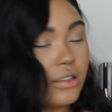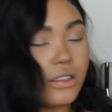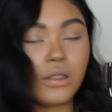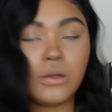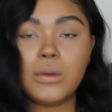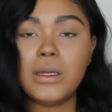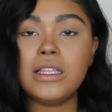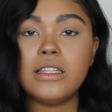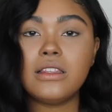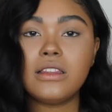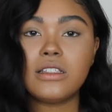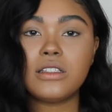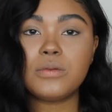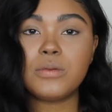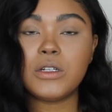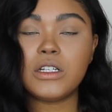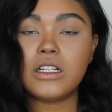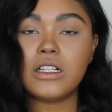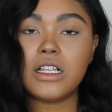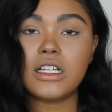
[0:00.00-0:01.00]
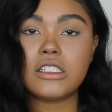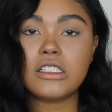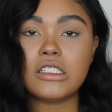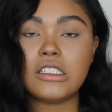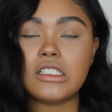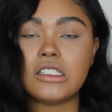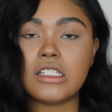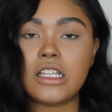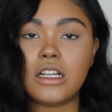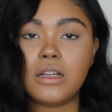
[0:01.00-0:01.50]
So the way that the spring collection
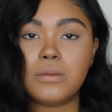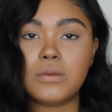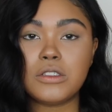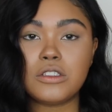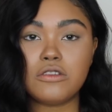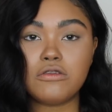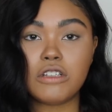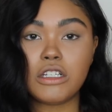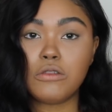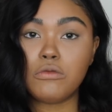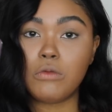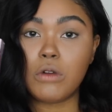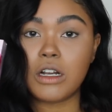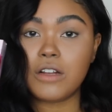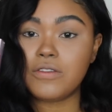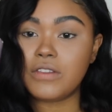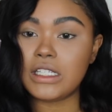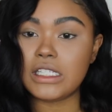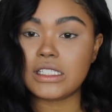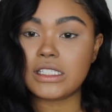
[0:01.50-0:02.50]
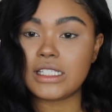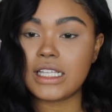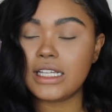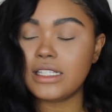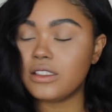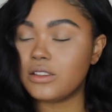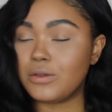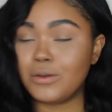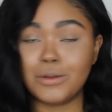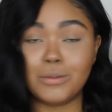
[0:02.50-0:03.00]
is set up is you get one of these
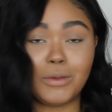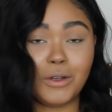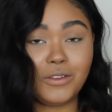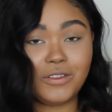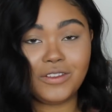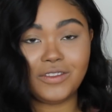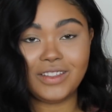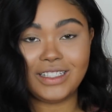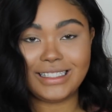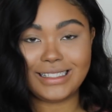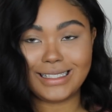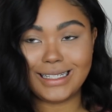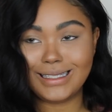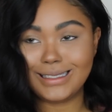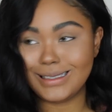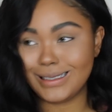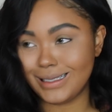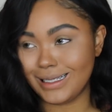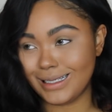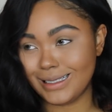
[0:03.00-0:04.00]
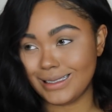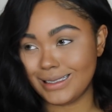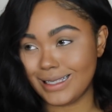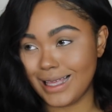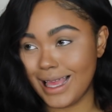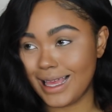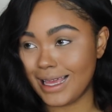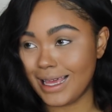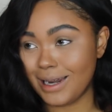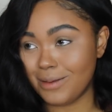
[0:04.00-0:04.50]
sets, or both of these sets, because
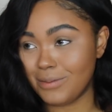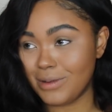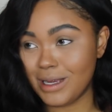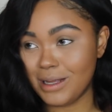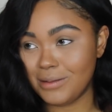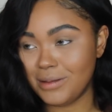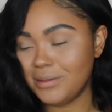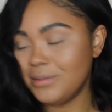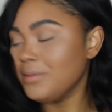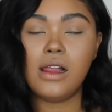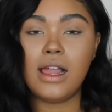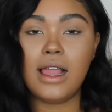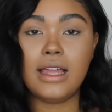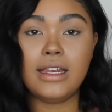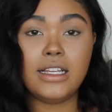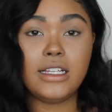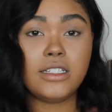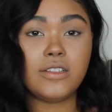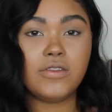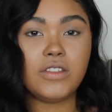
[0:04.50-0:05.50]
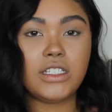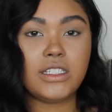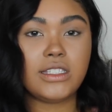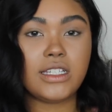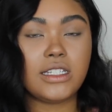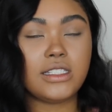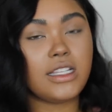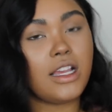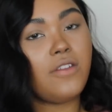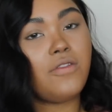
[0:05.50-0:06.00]
I got a problem. And each of these
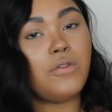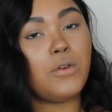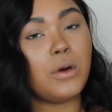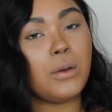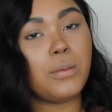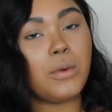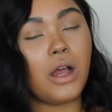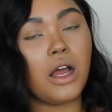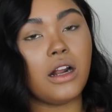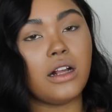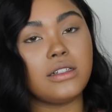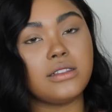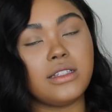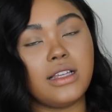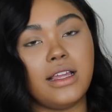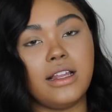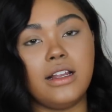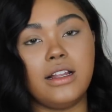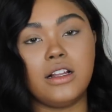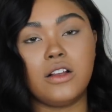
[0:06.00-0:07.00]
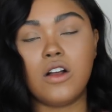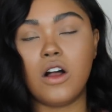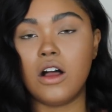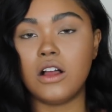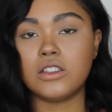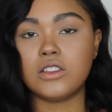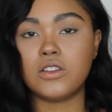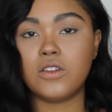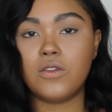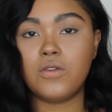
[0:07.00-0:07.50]
sets have 4 products, and it
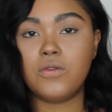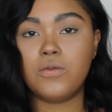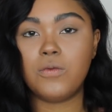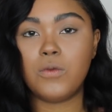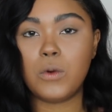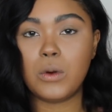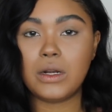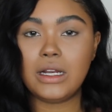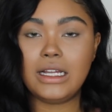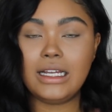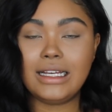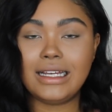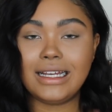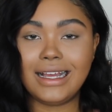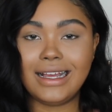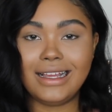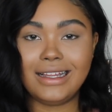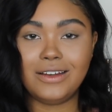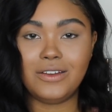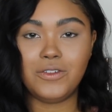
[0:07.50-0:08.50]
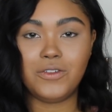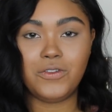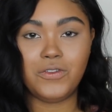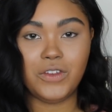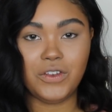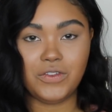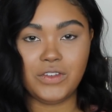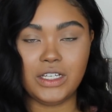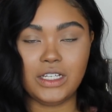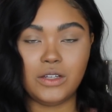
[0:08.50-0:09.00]
costs
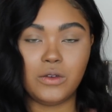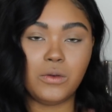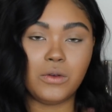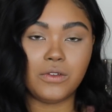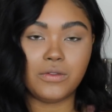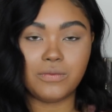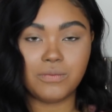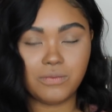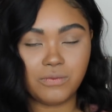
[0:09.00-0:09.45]
$49.50 or